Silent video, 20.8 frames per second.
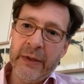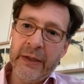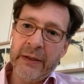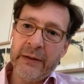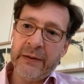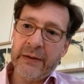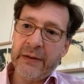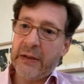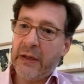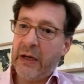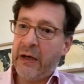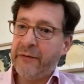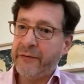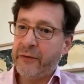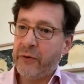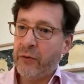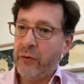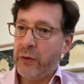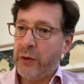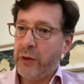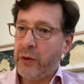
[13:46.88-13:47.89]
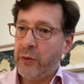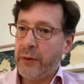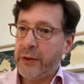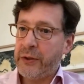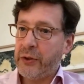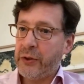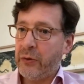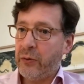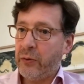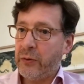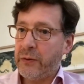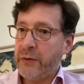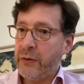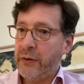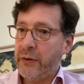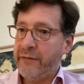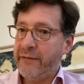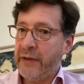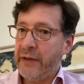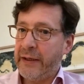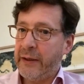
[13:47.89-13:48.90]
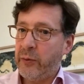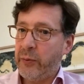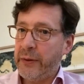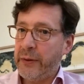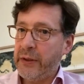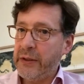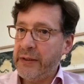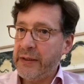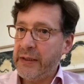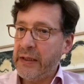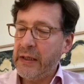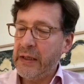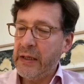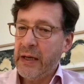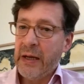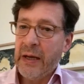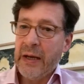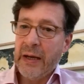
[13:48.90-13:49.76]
It's, after all, a question also of liquidity.